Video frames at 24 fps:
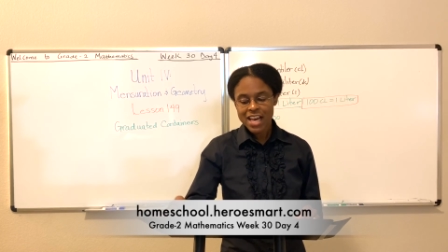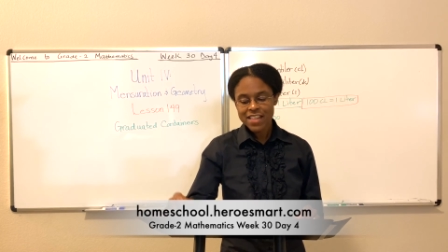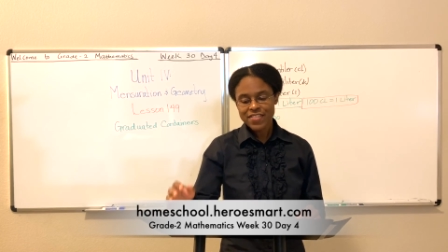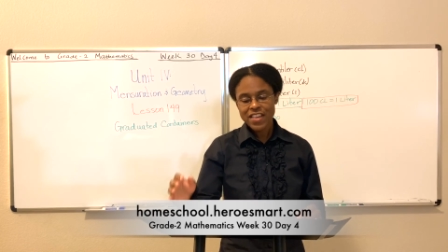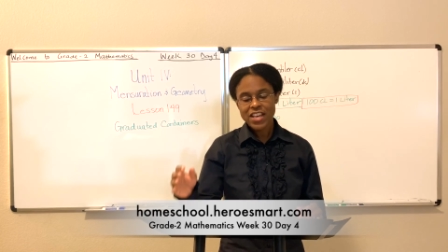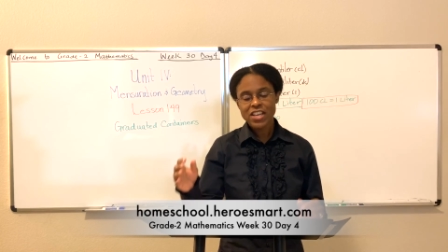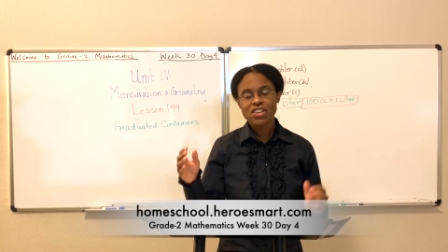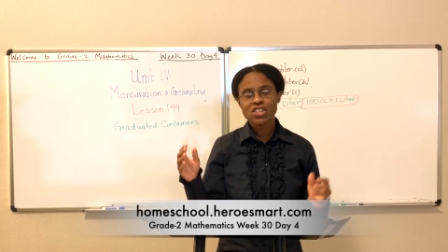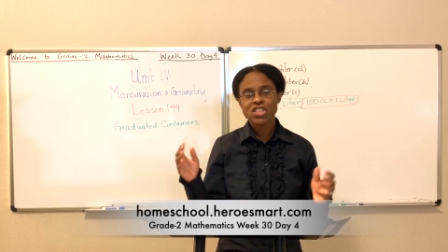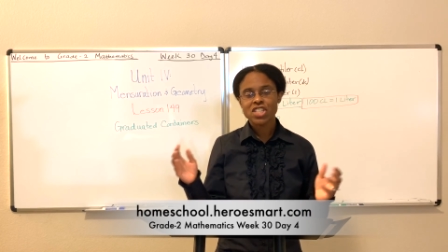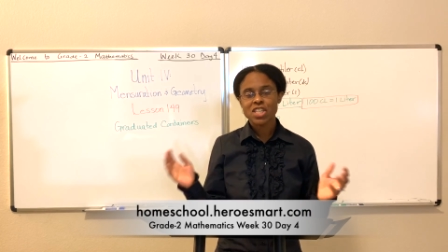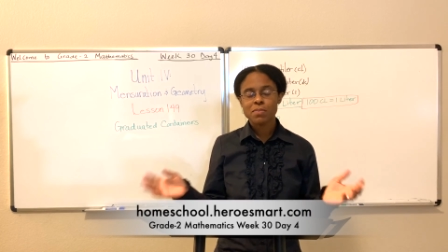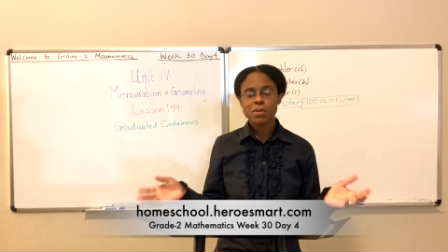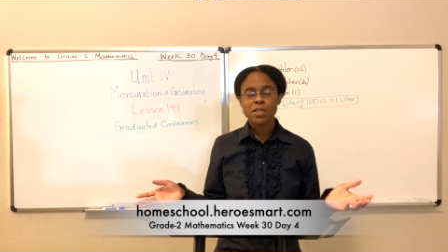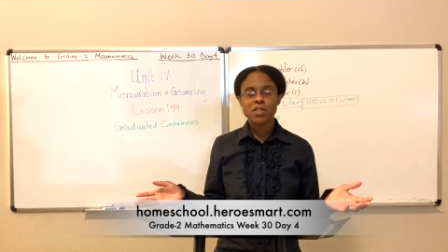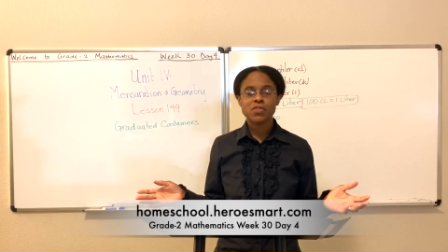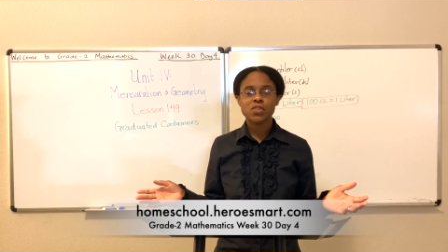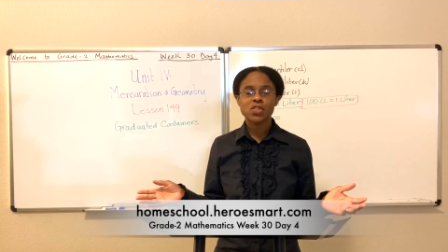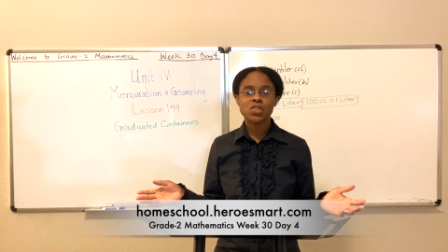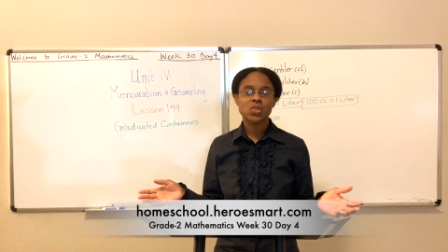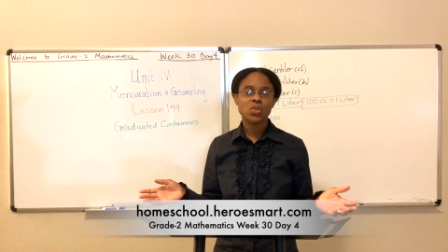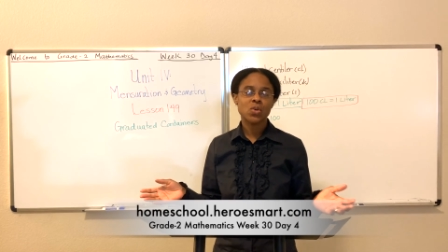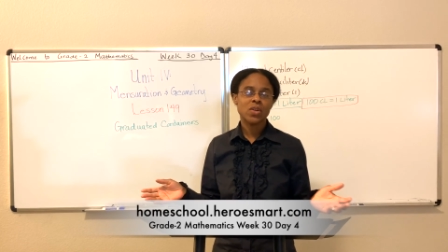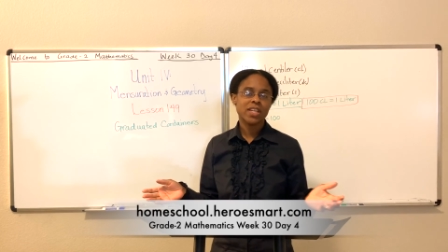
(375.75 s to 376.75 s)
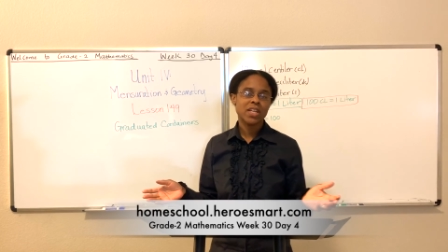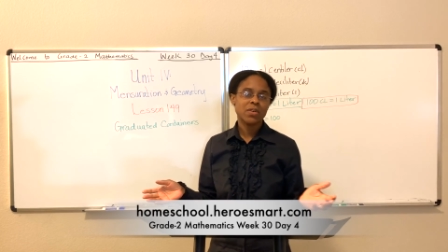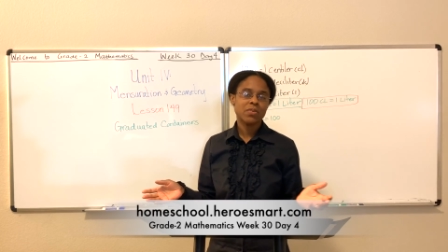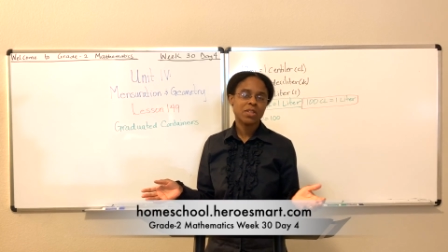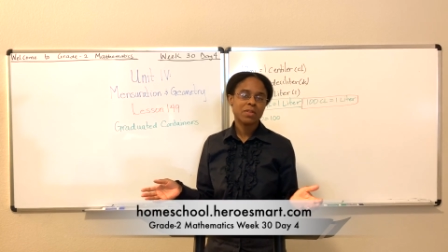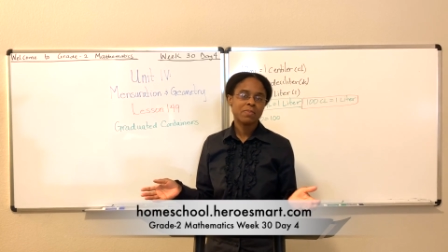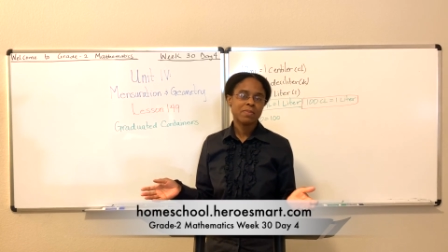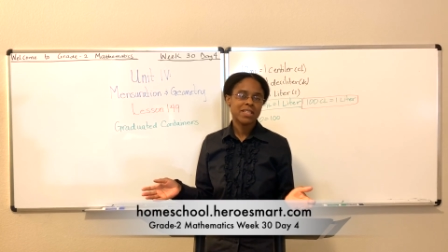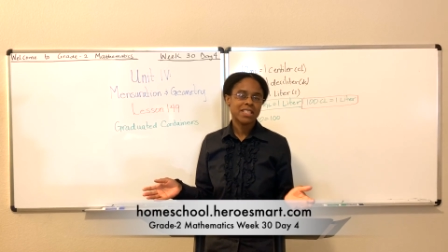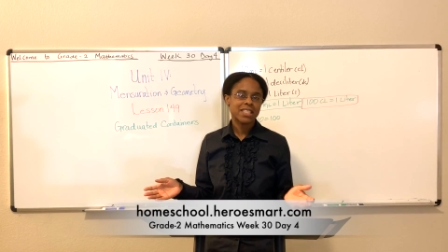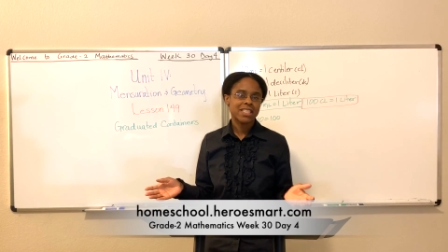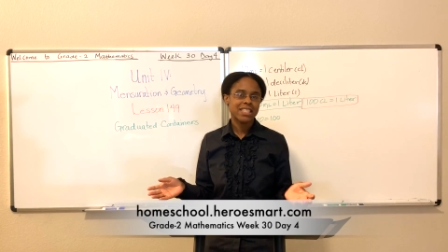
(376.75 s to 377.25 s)
Thank you so much for joining
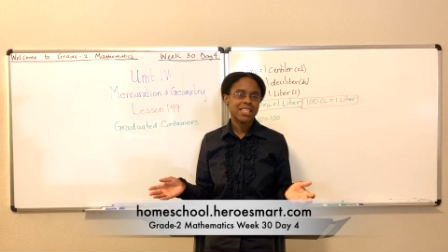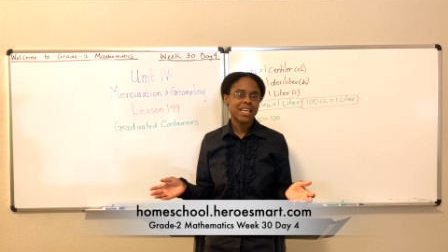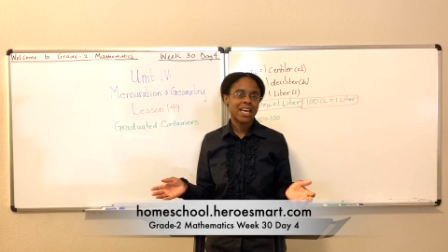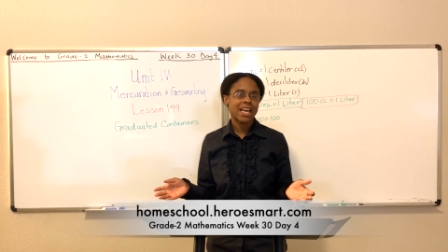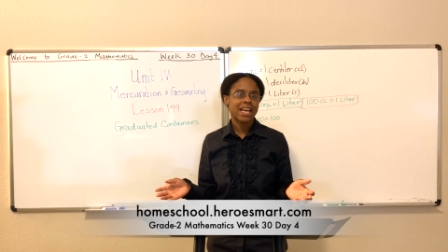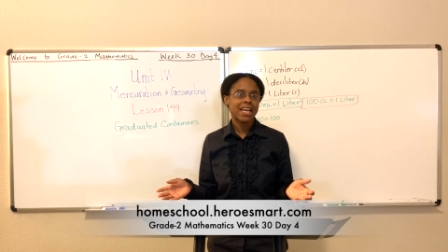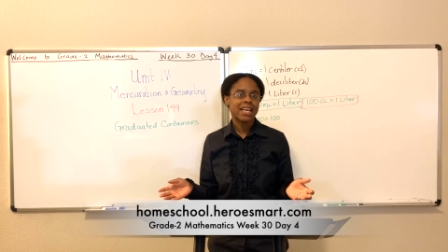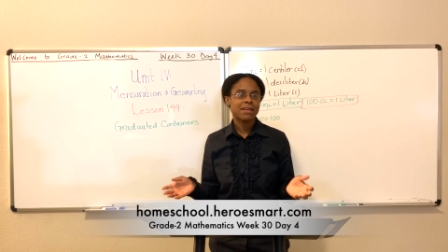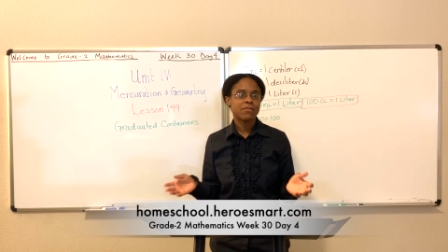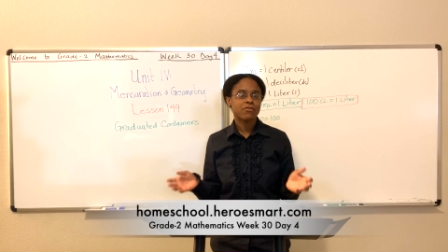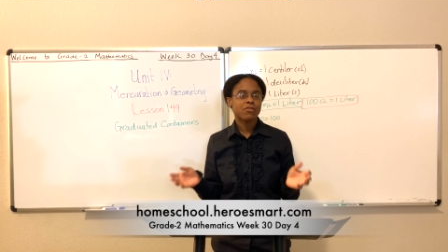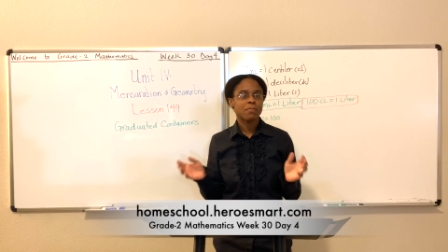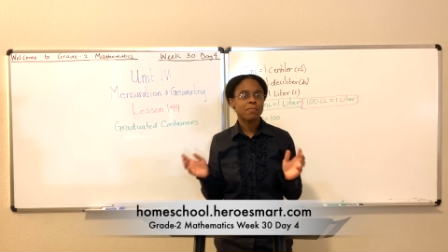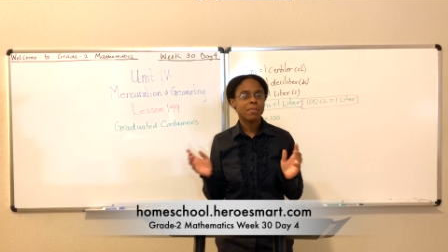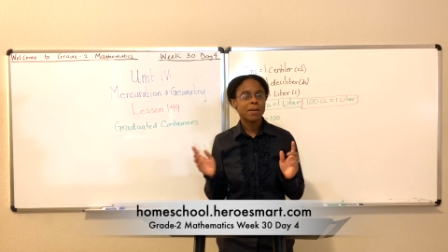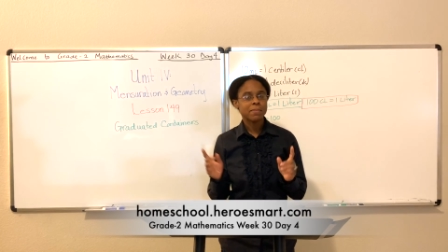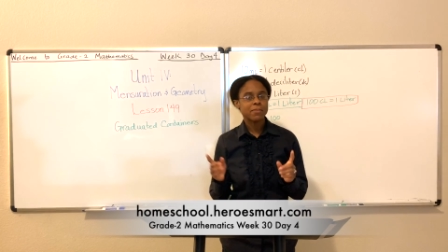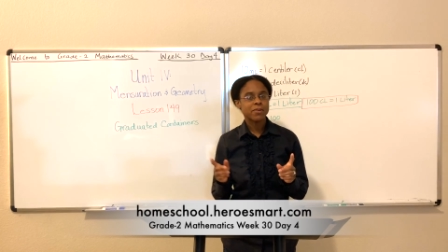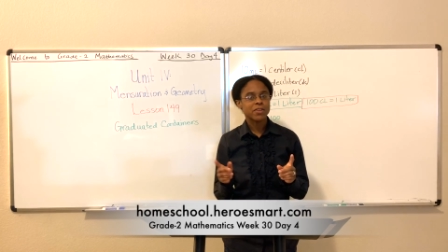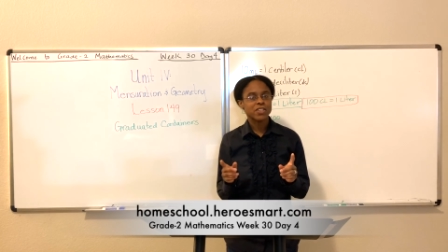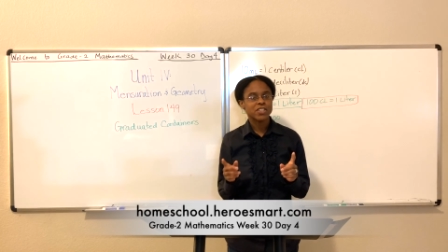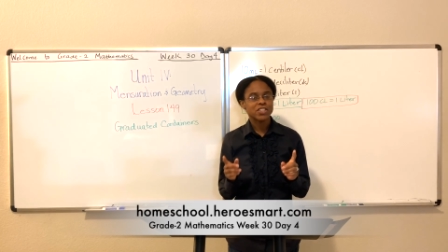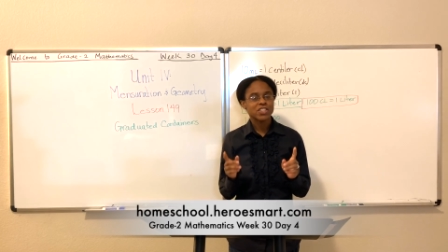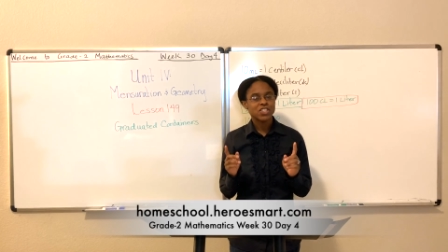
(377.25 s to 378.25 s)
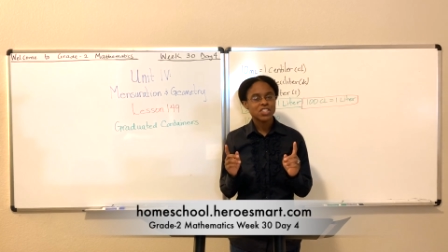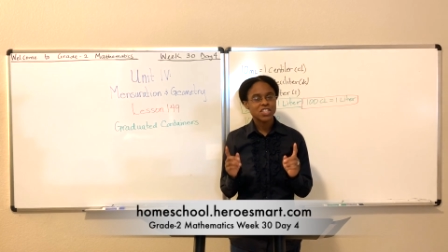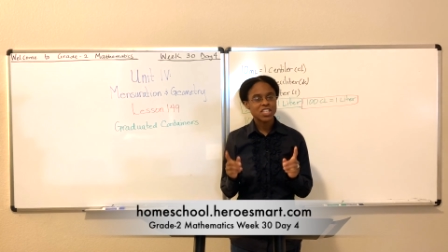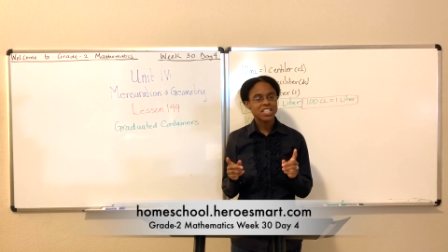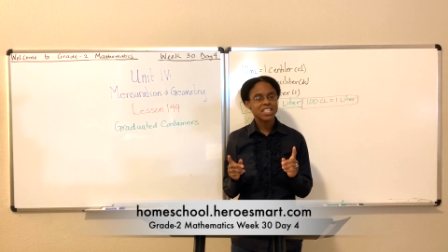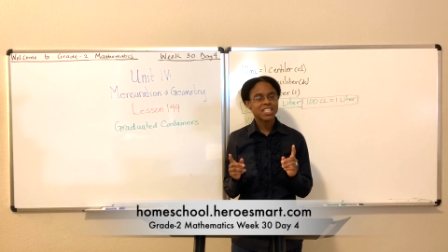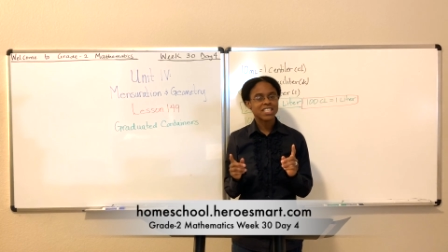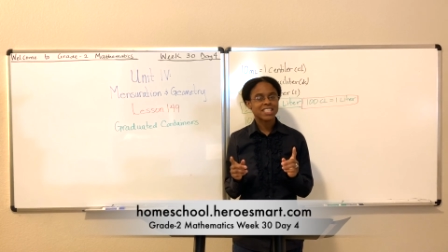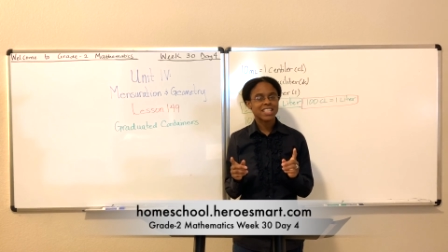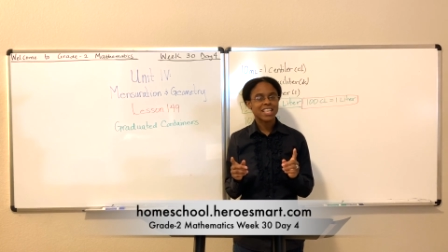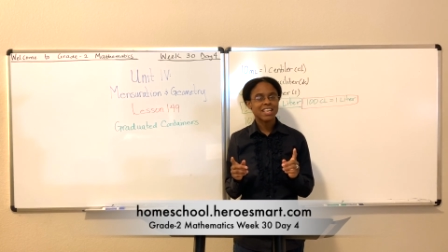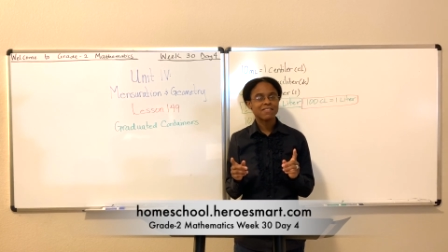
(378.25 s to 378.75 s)
with me today. Remember,
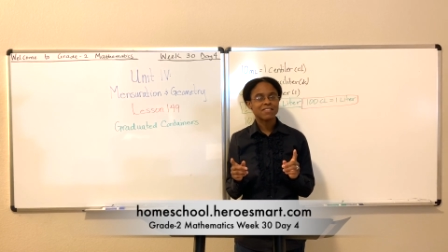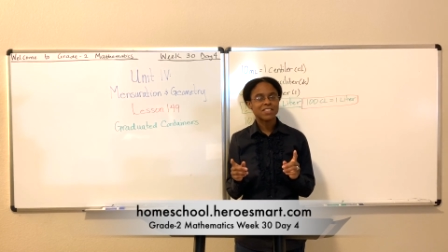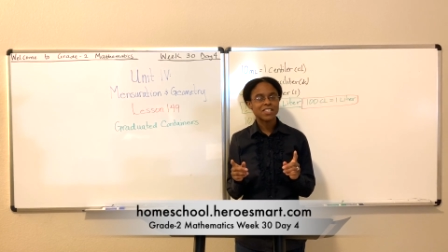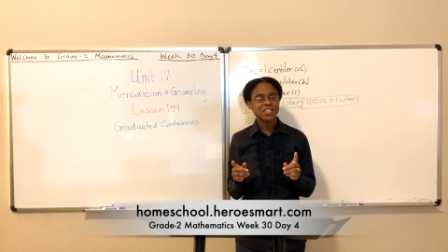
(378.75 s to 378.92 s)
Jesus loves